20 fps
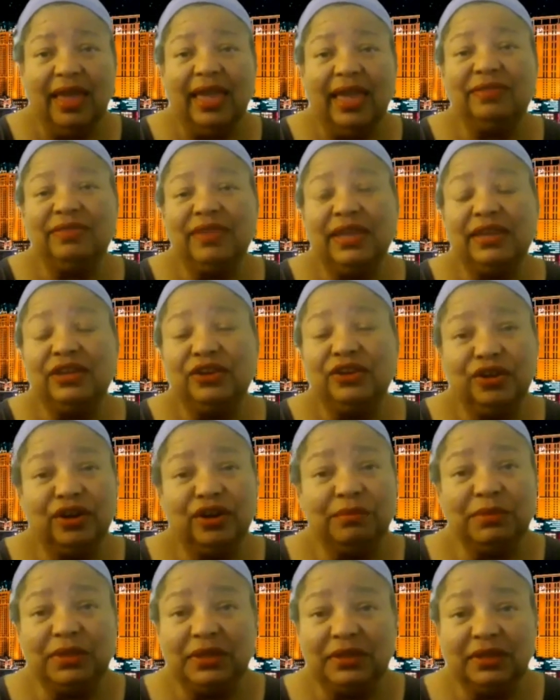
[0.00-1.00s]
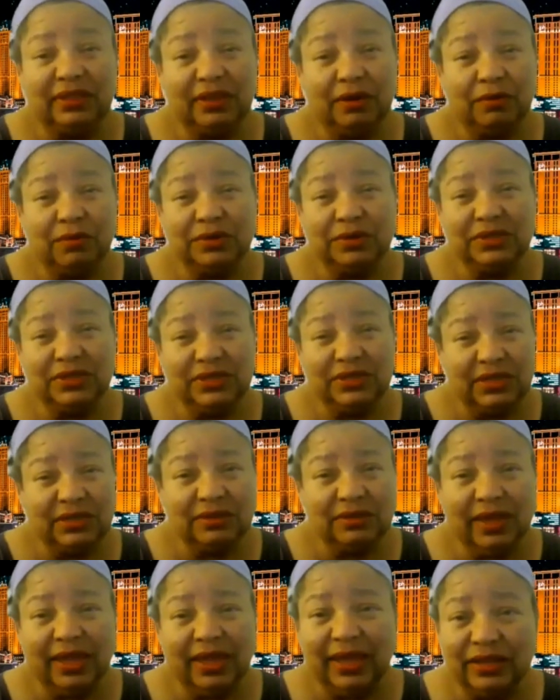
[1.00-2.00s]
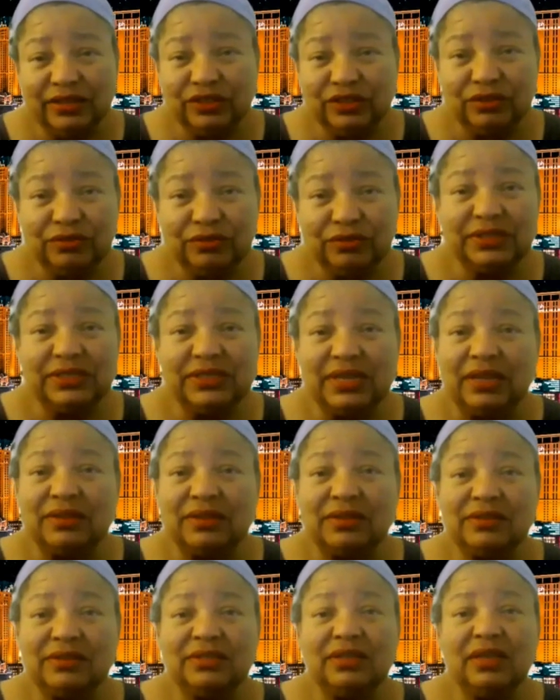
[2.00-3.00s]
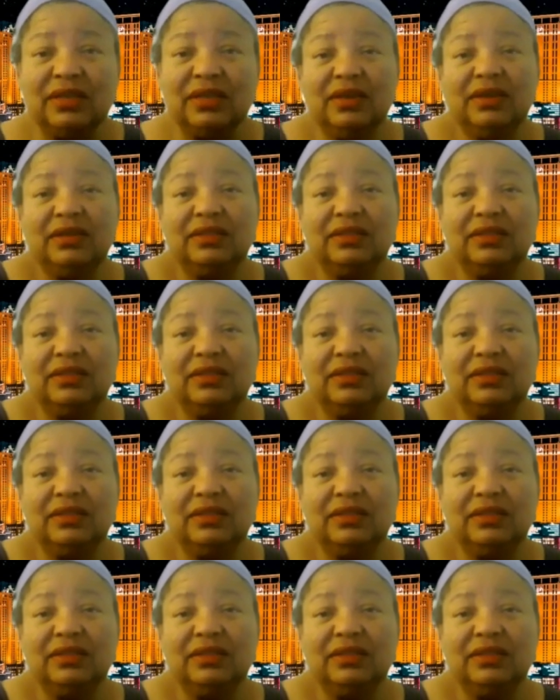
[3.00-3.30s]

And they determined that there were still cancerous cells